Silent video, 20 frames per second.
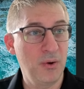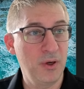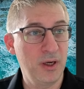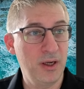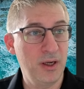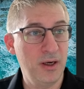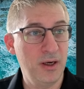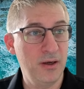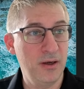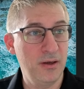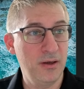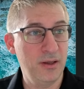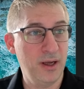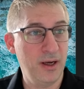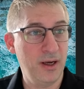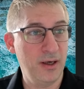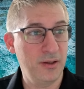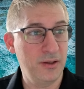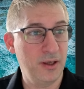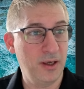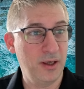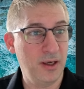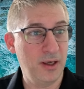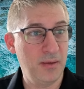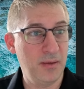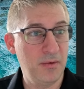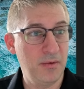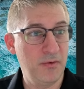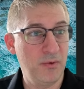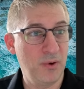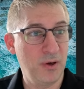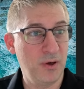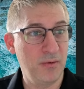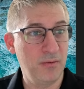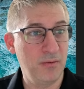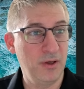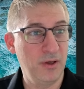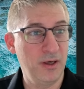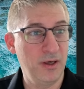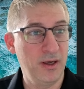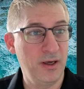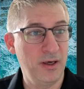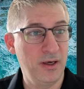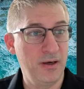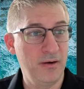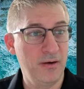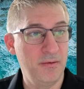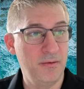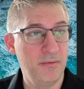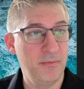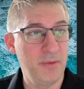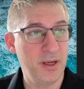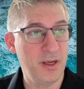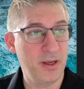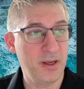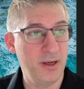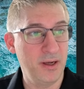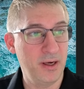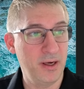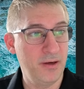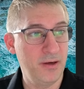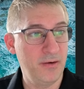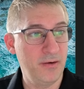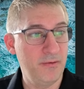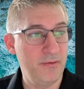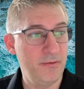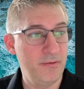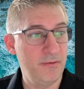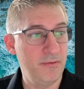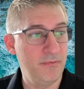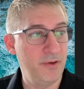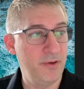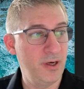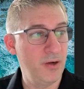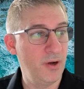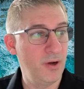in here, the edit tab, if you want to make an edit, video